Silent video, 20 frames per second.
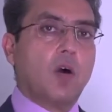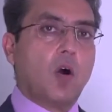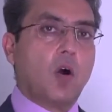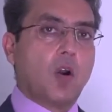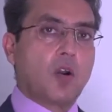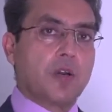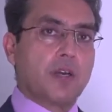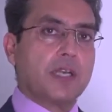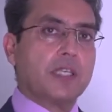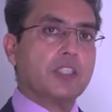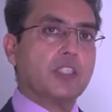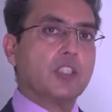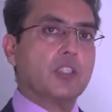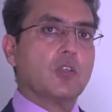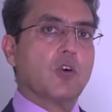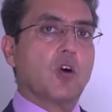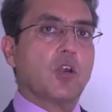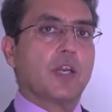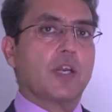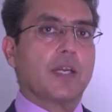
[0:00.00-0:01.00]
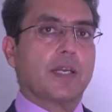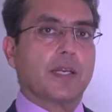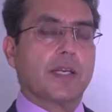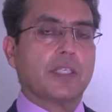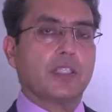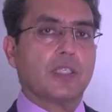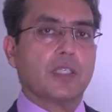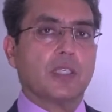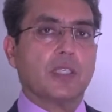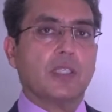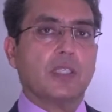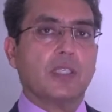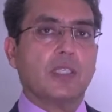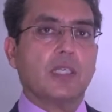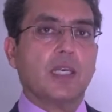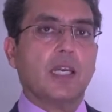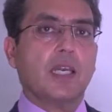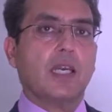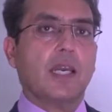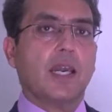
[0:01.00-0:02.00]
alteration or correction in
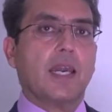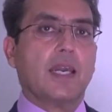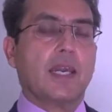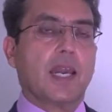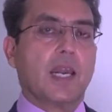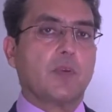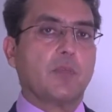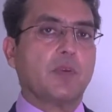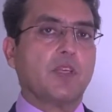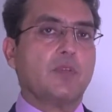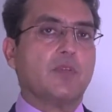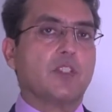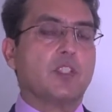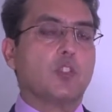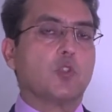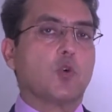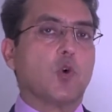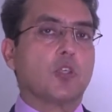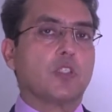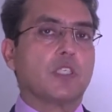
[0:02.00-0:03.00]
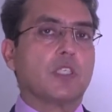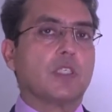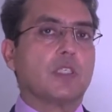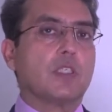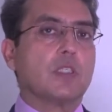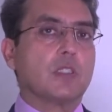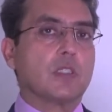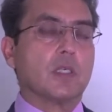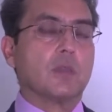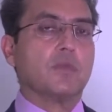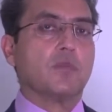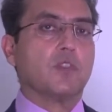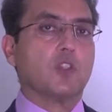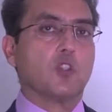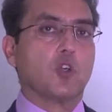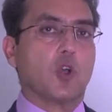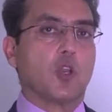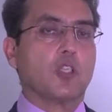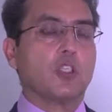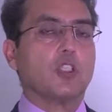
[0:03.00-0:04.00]
the anatomy which is causing disturbed
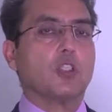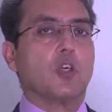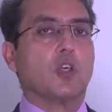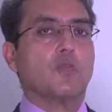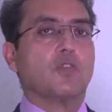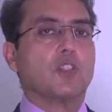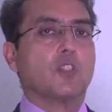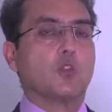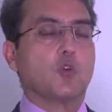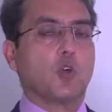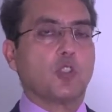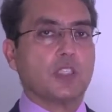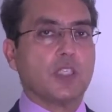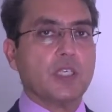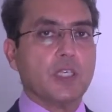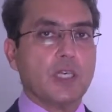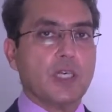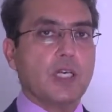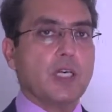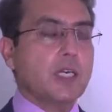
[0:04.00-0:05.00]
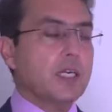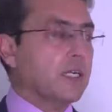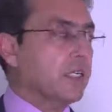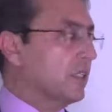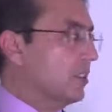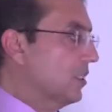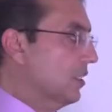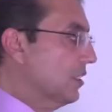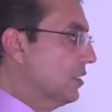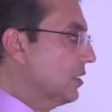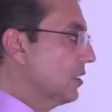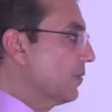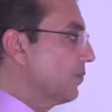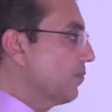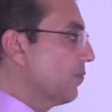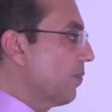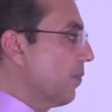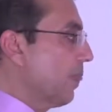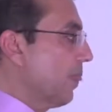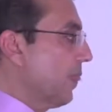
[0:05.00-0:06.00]
physiology or which is causing disease.